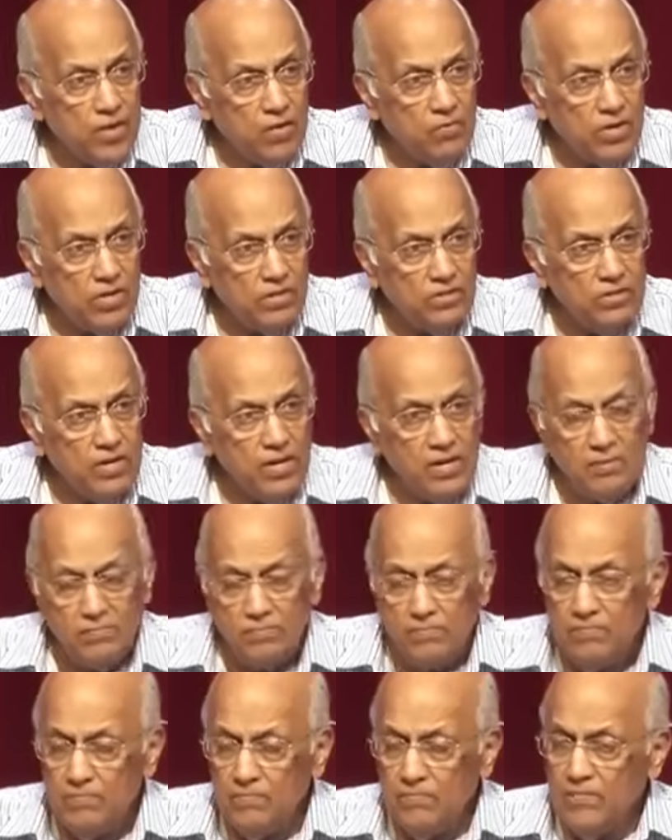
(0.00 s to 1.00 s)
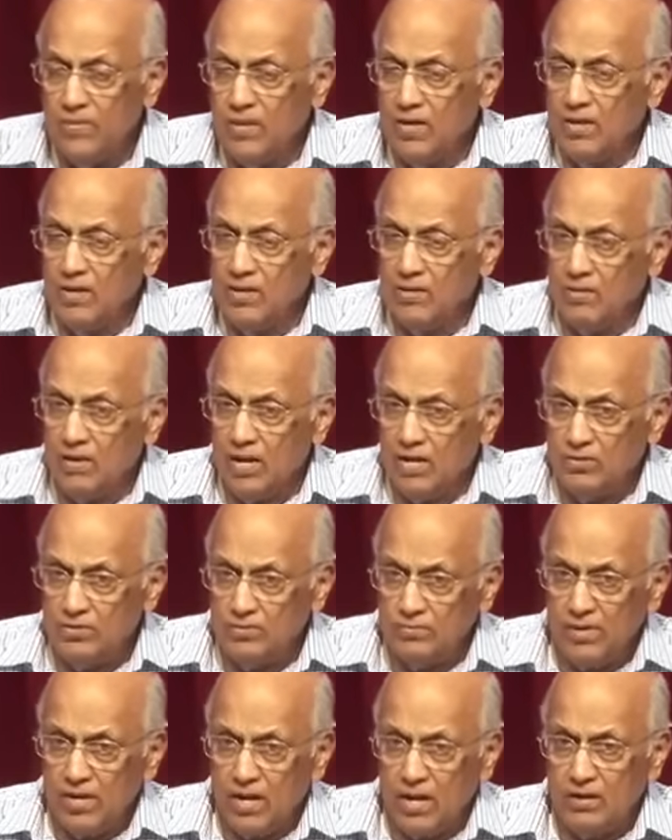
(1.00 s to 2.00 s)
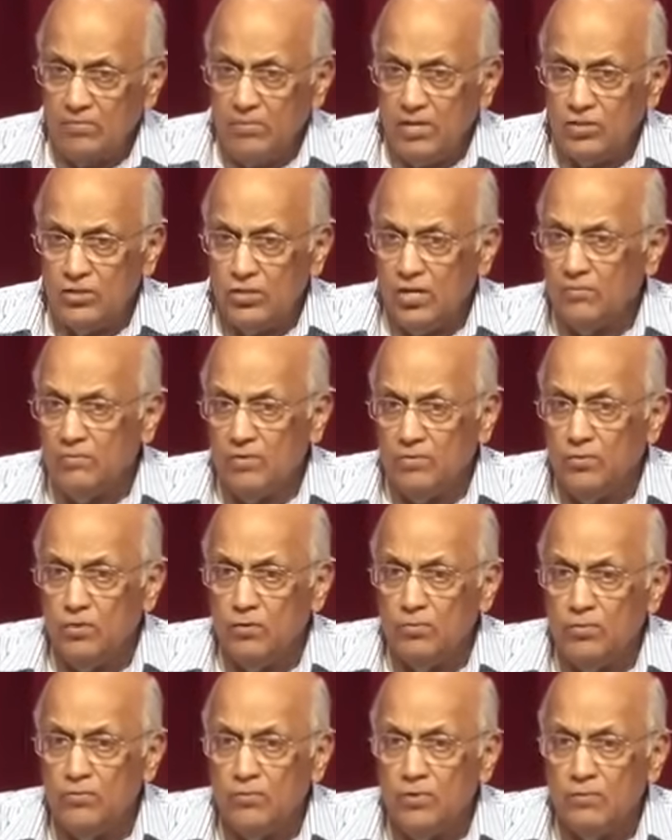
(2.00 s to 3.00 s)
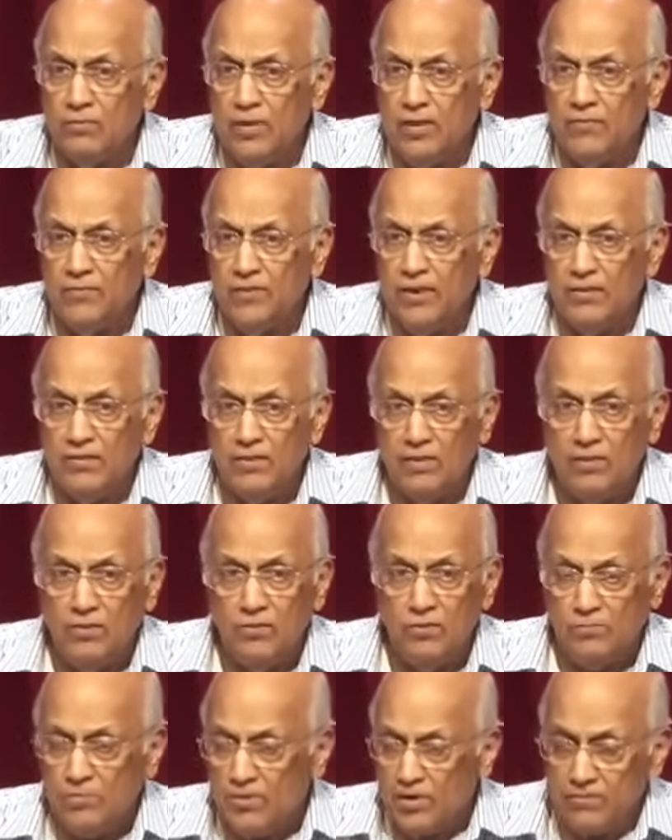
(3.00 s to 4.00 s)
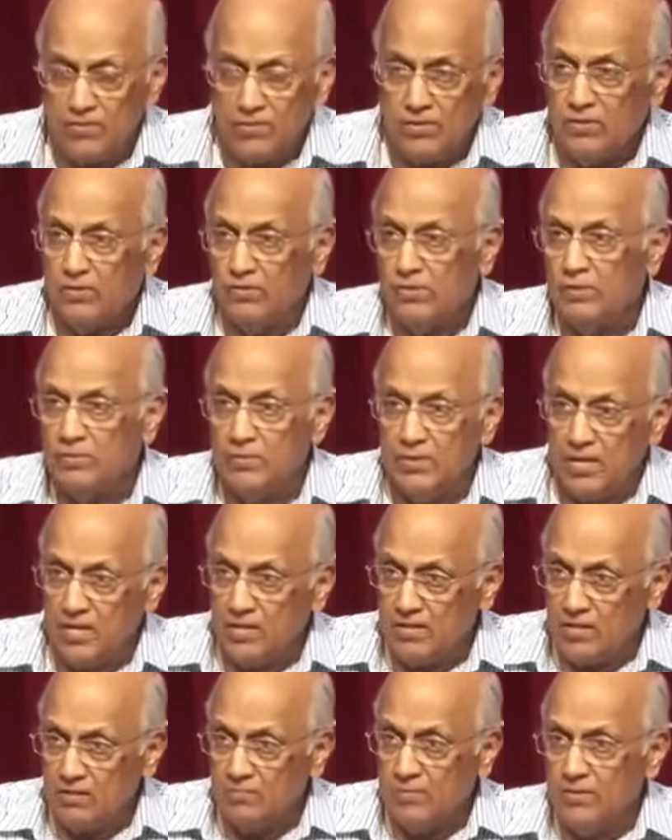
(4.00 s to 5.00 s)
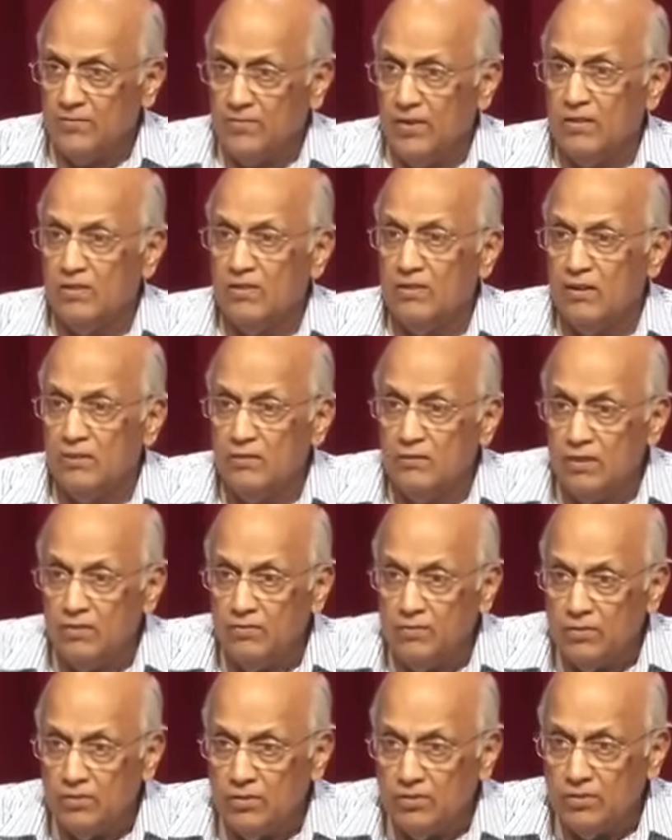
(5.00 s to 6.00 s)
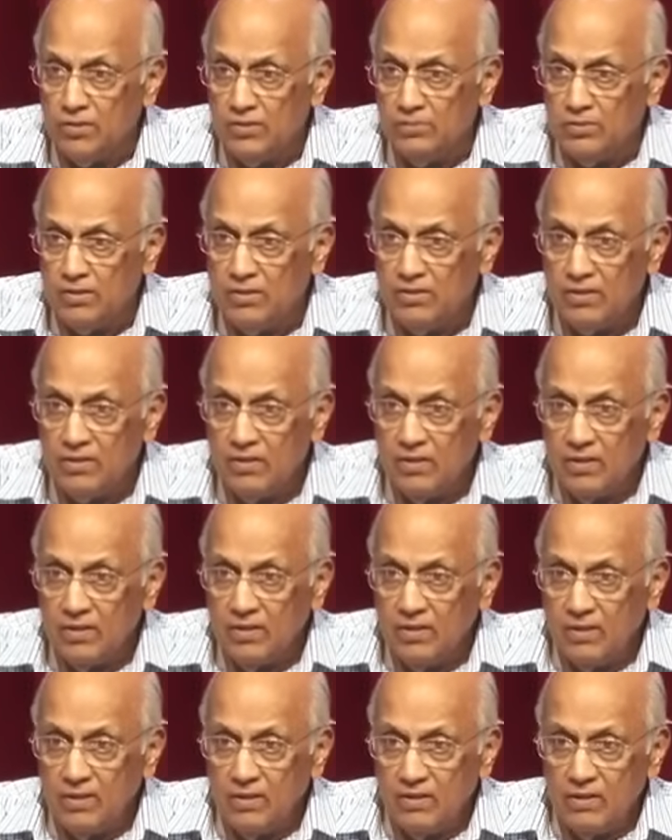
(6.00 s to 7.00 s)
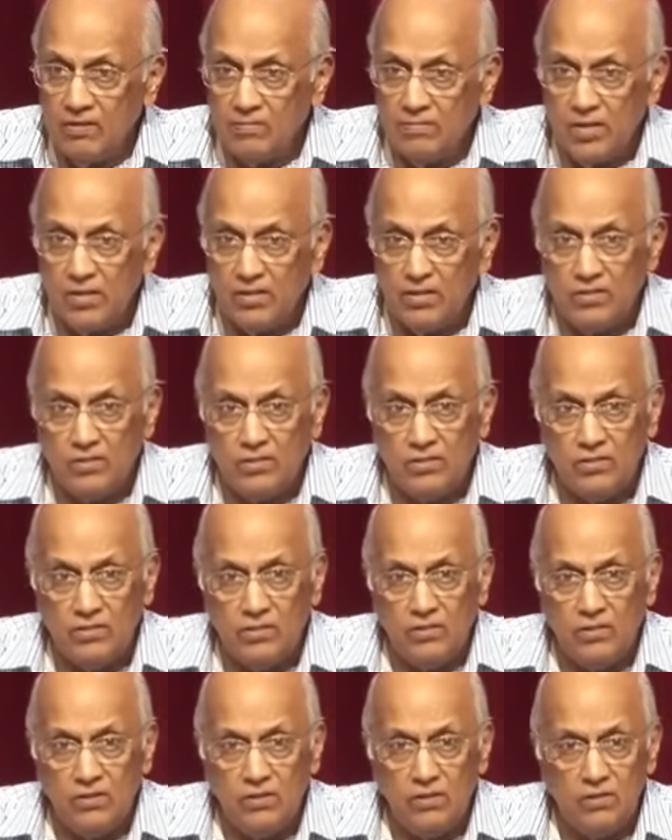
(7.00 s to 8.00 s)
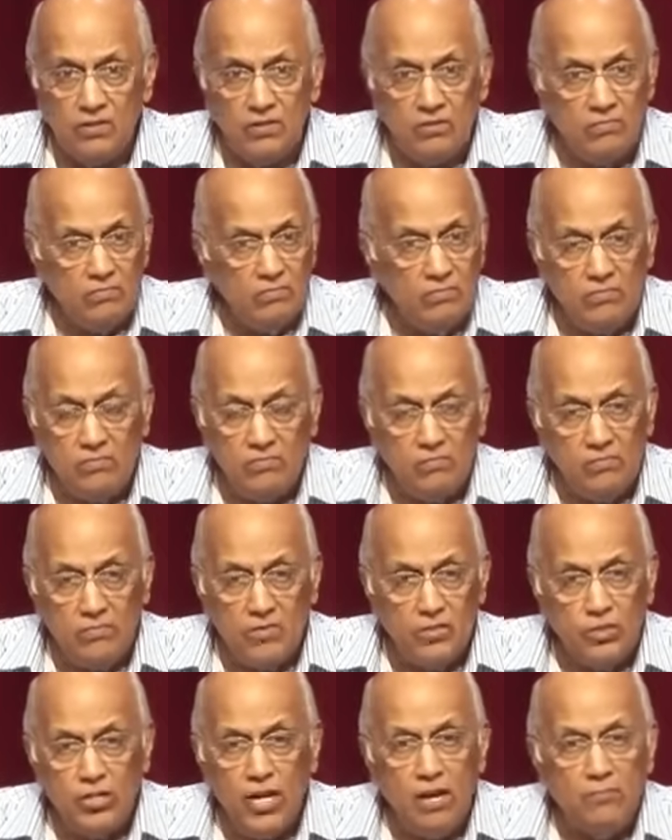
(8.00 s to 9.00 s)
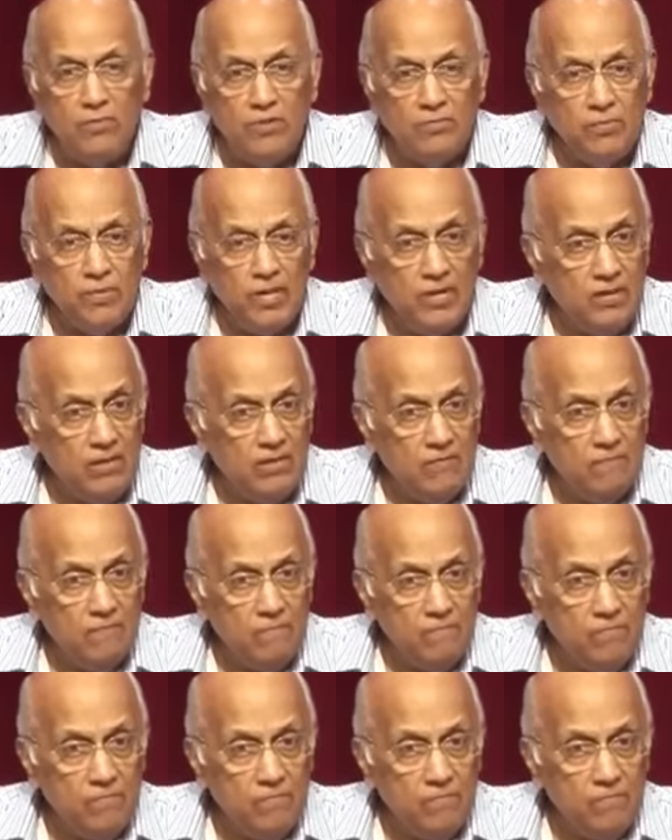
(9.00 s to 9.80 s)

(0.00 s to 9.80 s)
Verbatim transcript: Why should I, I should be, I'll be ashamed of you before my Father. You pray for the Holy Spirit. I'll tell my Father not to give you the Holy Spirit because you're ashamed of me."